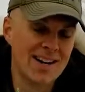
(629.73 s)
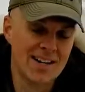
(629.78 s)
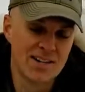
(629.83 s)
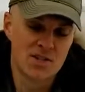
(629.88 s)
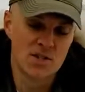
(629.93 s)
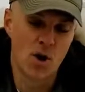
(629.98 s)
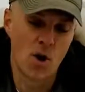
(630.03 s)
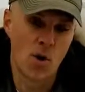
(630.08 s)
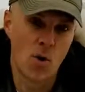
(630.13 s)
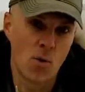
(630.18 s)

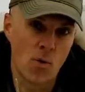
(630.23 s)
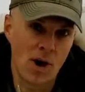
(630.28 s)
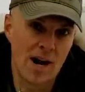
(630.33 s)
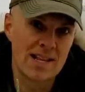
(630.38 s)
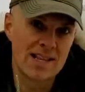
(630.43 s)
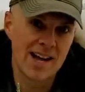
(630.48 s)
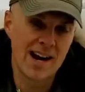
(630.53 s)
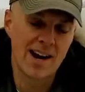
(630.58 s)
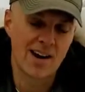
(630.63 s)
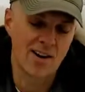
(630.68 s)
So right
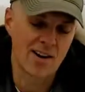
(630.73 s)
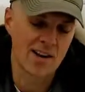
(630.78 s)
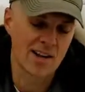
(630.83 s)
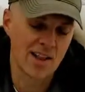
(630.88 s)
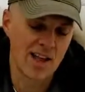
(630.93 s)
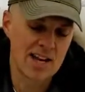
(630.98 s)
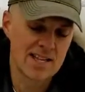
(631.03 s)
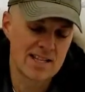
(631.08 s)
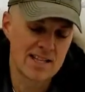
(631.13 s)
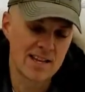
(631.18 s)
there, you
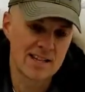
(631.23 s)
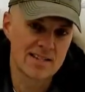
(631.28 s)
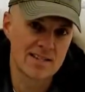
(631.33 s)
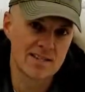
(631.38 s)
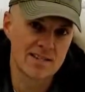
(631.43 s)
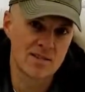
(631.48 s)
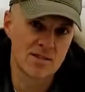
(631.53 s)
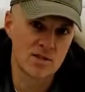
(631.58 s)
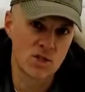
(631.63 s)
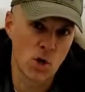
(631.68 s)
light this,
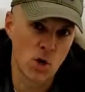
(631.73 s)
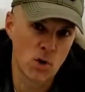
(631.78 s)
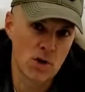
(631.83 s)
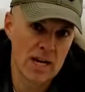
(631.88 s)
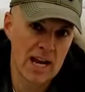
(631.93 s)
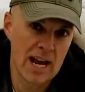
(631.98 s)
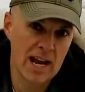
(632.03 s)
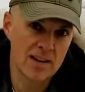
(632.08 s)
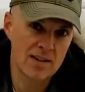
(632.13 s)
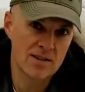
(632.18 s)
it's a joke
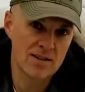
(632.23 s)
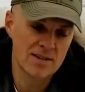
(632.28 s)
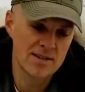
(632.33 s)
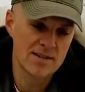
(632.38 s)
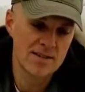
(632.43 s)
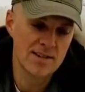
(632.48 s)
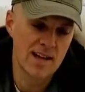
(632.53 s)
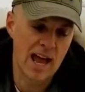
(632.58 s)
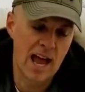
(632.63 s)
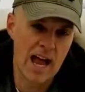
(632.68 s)
candle,
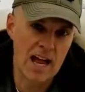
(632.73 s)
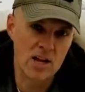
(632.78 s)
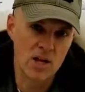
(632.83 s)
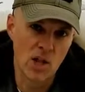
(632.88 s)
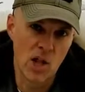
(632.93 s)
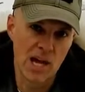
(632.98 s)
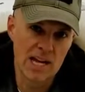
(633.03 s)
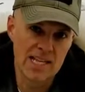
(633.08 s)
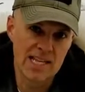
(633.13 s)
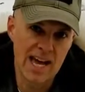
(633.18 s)
and you
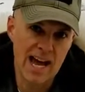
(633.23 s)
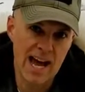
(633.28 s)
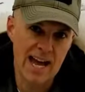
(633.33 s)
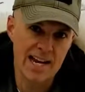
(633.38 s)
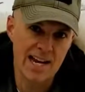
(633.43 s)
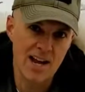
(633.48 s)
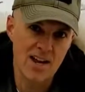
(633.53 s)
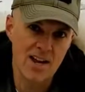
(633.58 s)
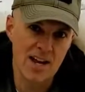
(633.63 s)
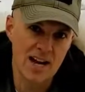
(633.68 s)
light that, and
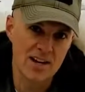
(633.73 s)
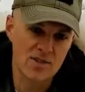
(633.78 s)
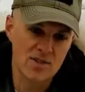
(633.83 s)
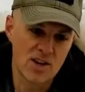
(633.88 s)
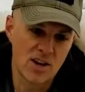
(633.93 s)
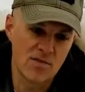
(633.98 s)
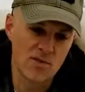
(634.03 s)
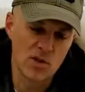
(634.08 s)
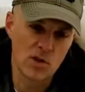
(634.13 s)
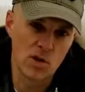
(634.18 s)
now you get
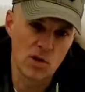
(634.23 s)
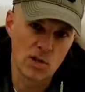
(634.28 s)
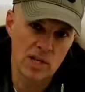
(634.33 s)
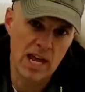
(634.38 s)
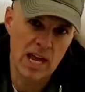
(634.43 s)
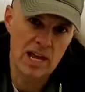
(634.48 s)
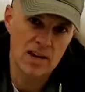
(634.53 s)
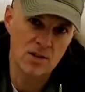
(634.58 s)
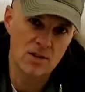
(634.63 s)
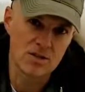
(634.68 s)
yourself a little
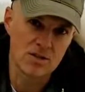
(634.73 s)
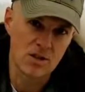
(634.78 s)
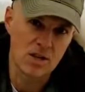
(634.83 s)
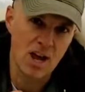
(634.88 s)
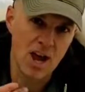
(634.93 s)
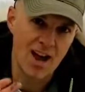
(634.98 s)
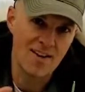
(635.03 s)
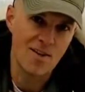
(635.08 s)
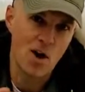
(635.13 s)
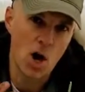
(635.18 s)
candle that's going to
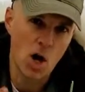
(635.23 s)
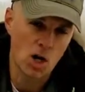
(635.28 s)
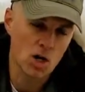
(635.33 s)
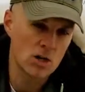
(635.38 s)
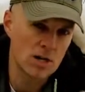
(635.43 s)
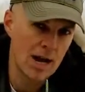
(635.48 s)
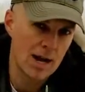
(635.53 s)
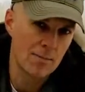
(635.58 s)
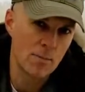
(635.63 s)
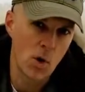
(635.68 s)
have a harder
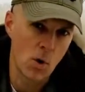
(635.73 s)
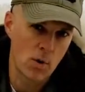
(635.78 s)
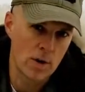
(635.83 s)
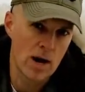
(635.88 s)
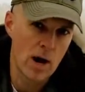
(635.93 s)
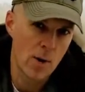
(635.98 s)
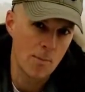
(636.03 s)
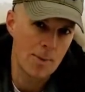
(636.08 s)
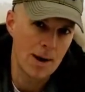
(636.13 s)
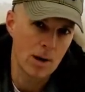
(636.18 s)
time going
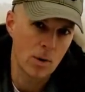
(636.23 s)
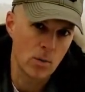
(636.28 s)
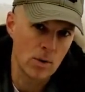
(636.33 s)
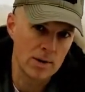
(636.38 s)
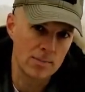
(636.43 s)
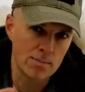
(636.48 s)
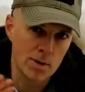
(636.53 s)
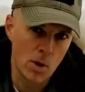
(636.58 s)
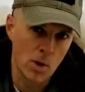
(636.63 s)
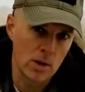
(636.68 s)
out by
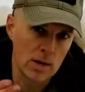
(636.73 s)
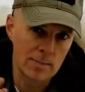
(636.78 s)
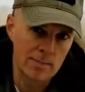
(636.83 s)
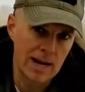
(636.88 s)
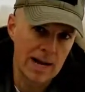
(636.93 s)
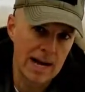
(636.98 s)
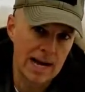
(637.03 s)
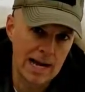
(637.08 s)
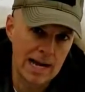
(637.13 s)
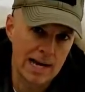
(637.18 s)
wind blowing
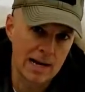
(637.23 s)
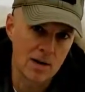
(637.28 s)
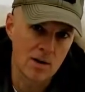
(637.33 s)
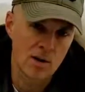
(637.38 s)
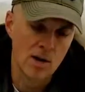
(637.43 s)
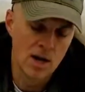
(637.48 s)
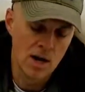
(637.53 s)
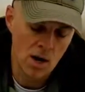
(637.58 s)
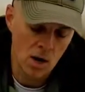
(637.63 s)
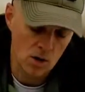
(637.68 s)
by
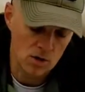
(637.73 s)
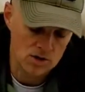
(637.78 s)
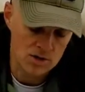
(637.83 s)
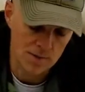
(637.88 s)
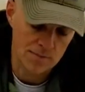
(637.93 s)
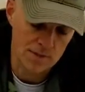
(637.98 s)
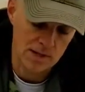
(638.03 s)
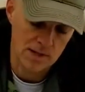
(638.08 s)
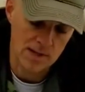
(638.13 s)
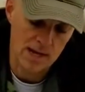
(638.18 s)
or
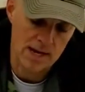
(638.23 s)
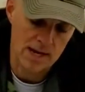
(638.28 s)
something to that